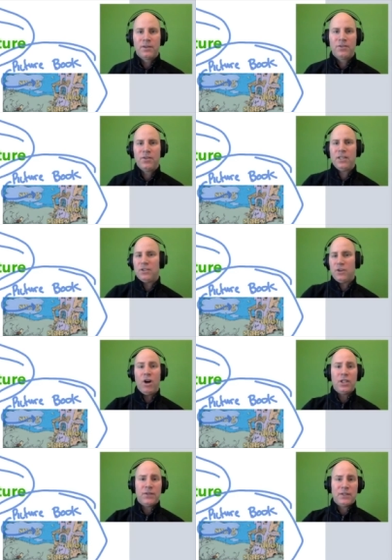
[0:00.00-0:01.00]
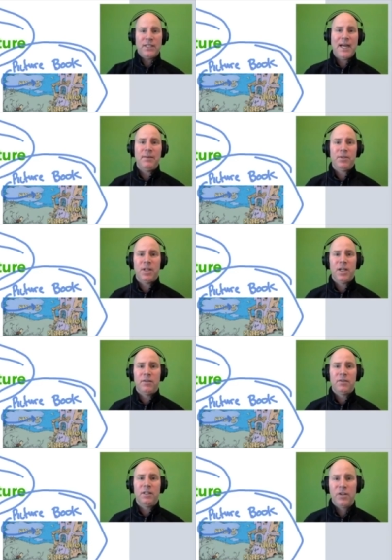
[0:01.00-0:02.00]
So these are all different types
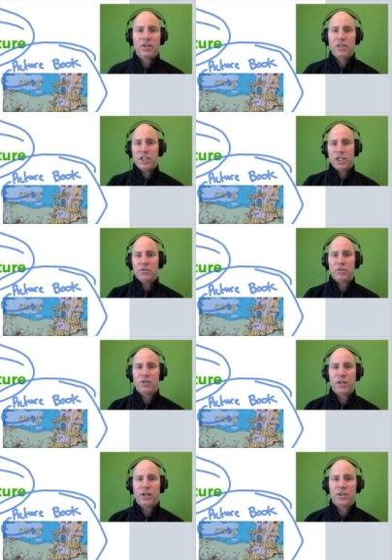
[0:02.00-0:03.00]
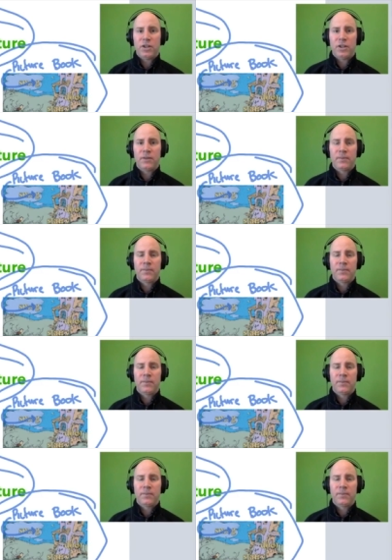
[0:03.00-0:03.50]
of early children's literature.